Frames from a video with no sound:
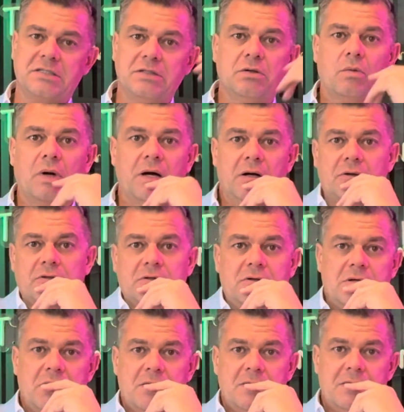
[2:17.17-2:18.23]
in the world,
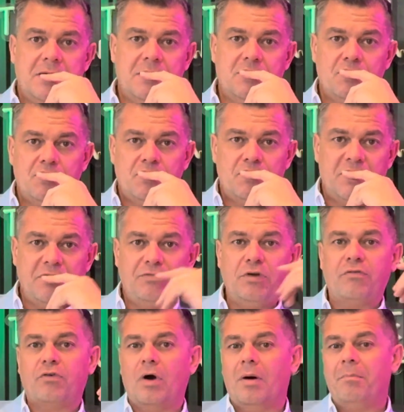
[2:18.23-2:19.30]
but if
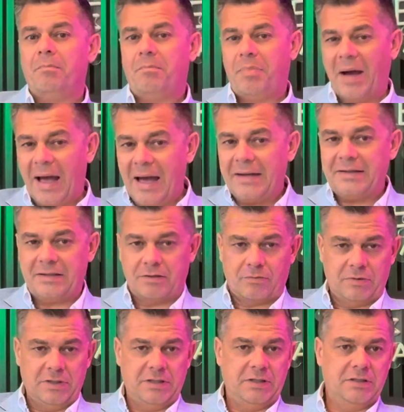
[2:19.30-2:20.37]
you've got bad
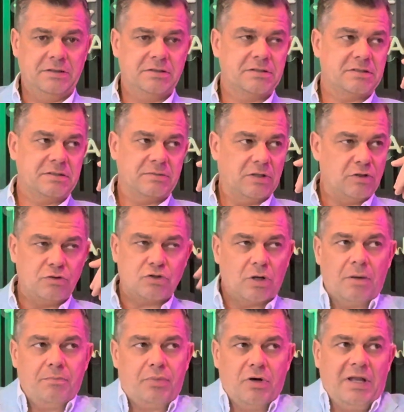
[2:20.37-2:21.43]
ingredients and you
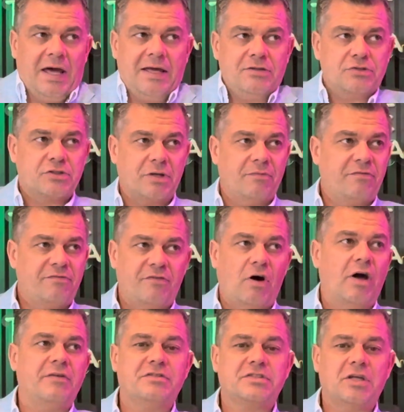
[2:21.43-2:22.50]
try and put that into some
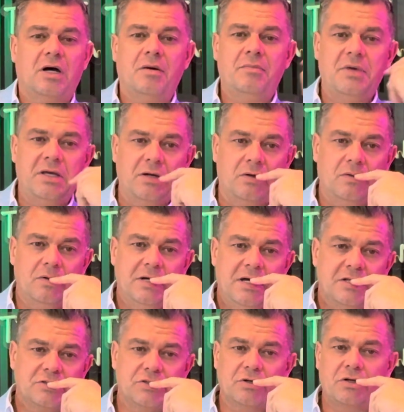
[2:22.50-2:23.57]
5-star meal,
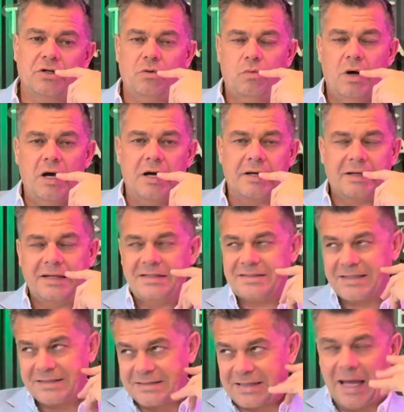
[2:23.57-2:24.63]
it's not going to work. And
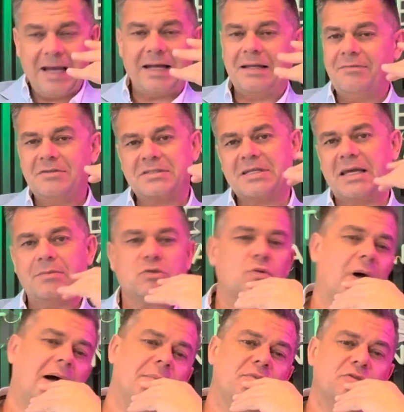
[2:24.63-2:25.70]
it's exactly the same as
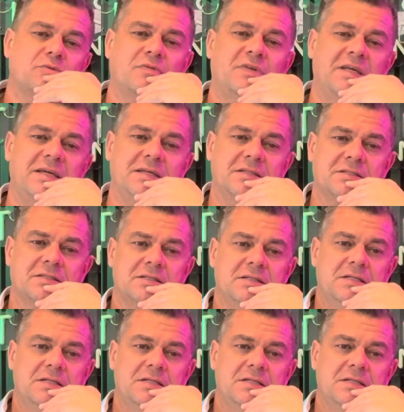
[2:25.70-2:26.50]
what happens with leads.